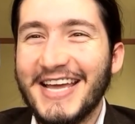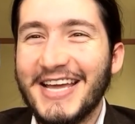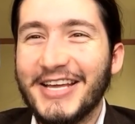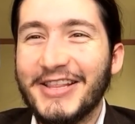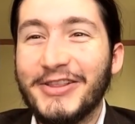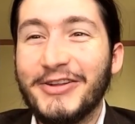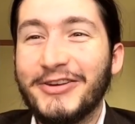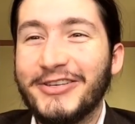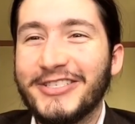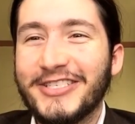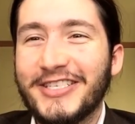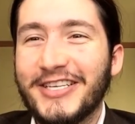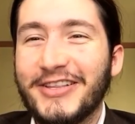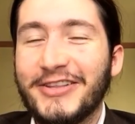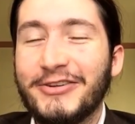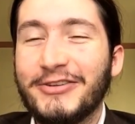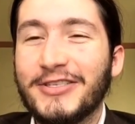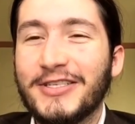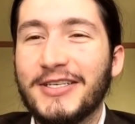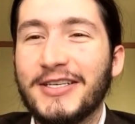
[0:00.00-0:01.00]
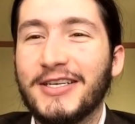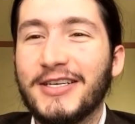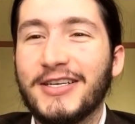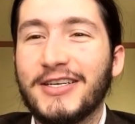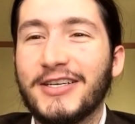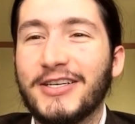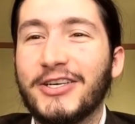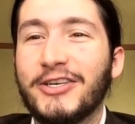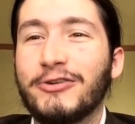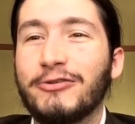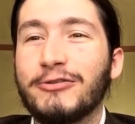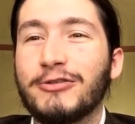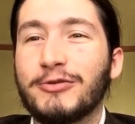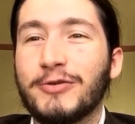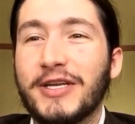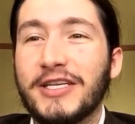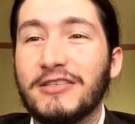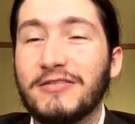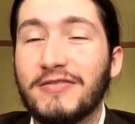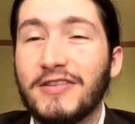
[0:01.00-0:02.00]
There's a huge
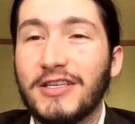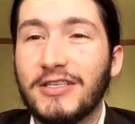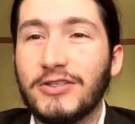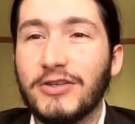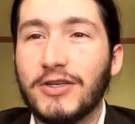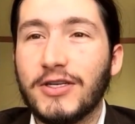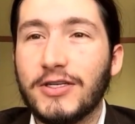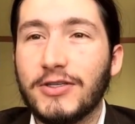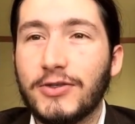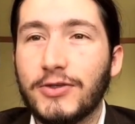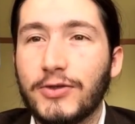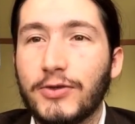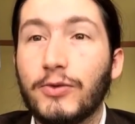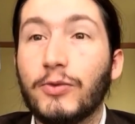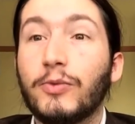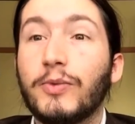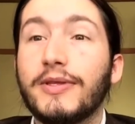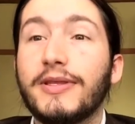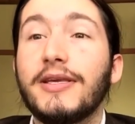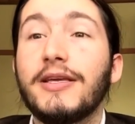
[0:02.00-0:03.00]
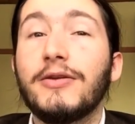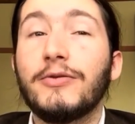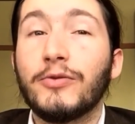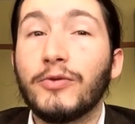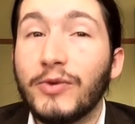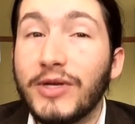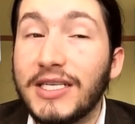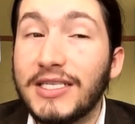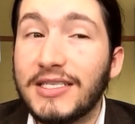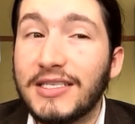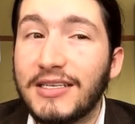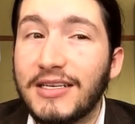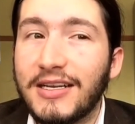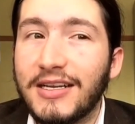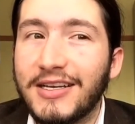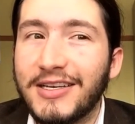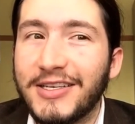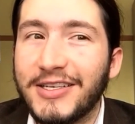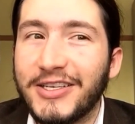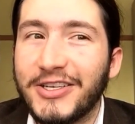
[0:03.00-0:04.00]
range of things you can do within
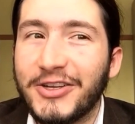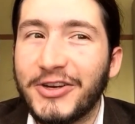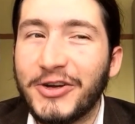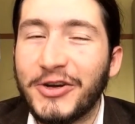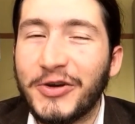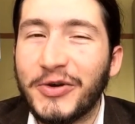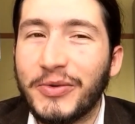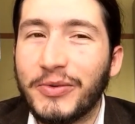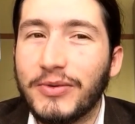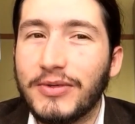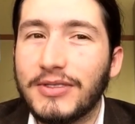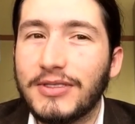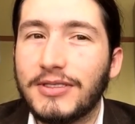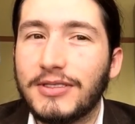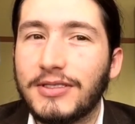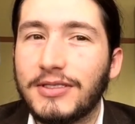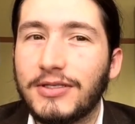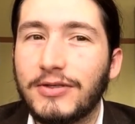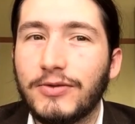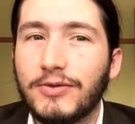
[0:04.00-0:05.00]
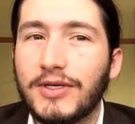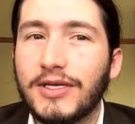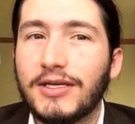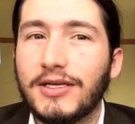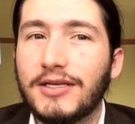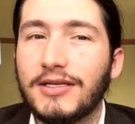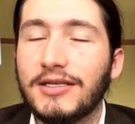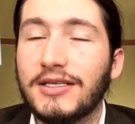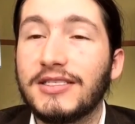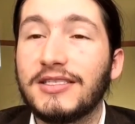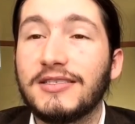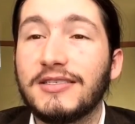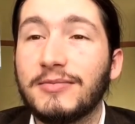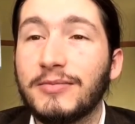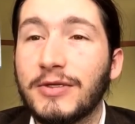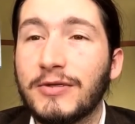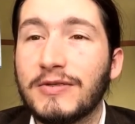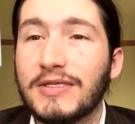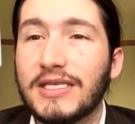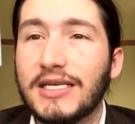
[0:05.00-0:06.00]
reason. You know, you can listen to
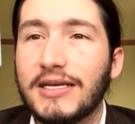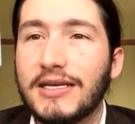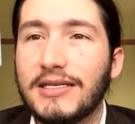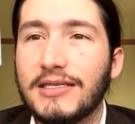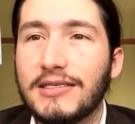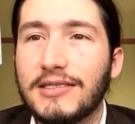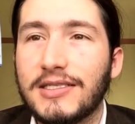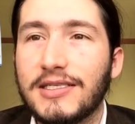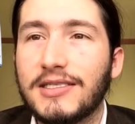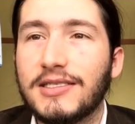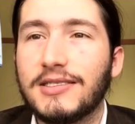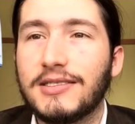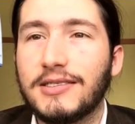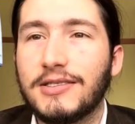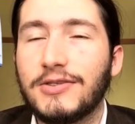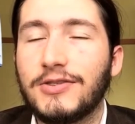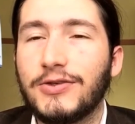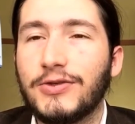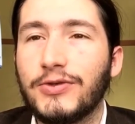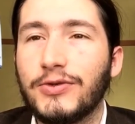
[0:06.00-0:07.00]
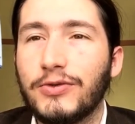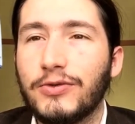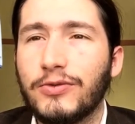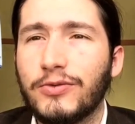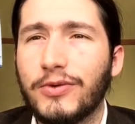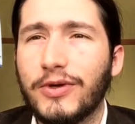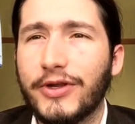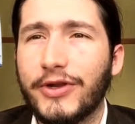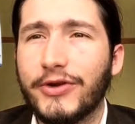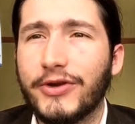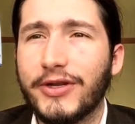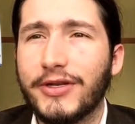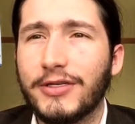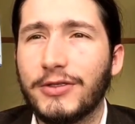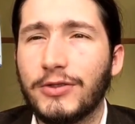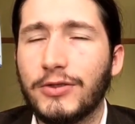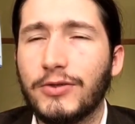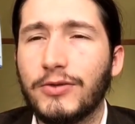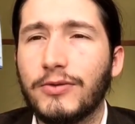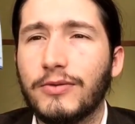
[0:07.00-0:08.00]
music, just do what you're gonna
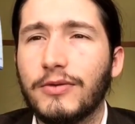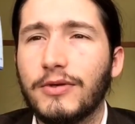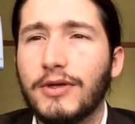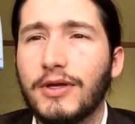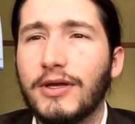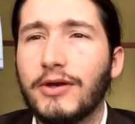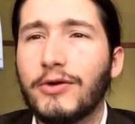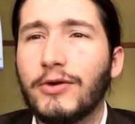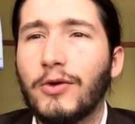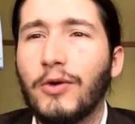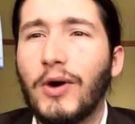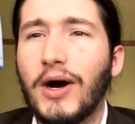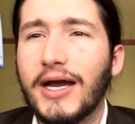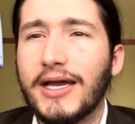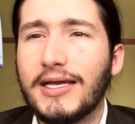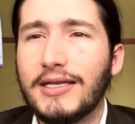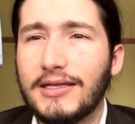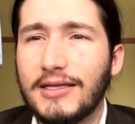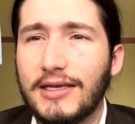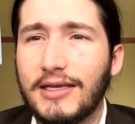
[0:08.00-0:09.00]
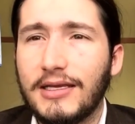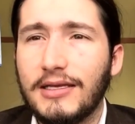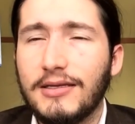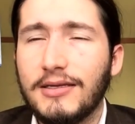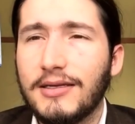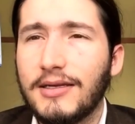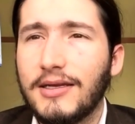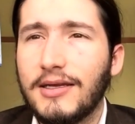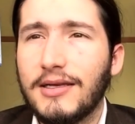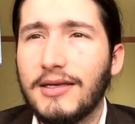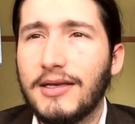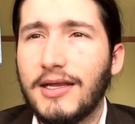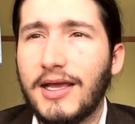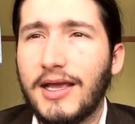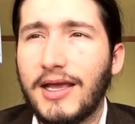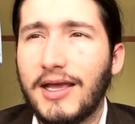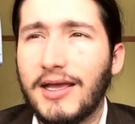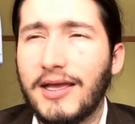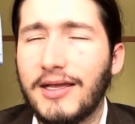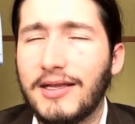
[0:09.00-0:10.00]
do quietly,
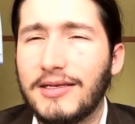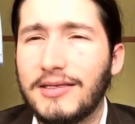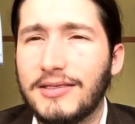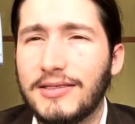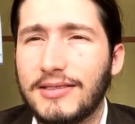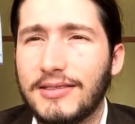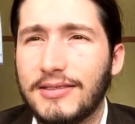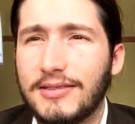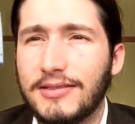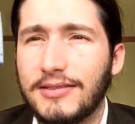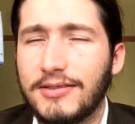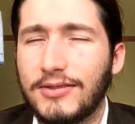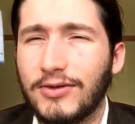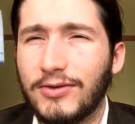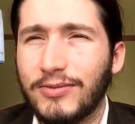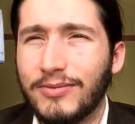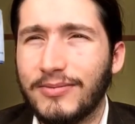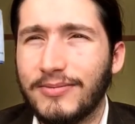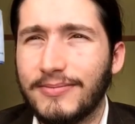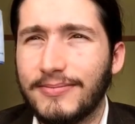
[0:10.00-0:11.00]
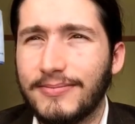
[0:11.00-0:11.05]
and don't